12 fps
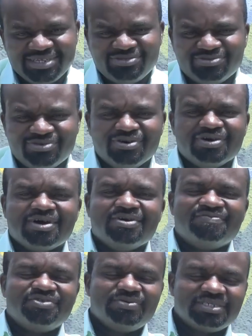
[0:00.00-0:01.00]
hi to all
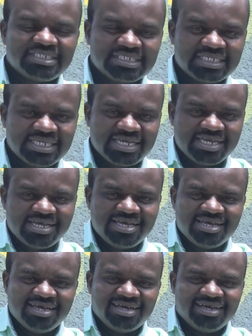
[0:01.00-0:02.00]
our viewers.
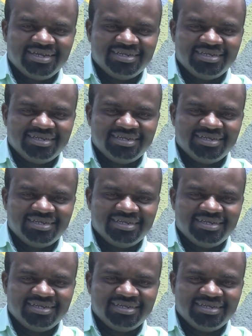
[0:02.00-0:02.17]
Mm-hmm.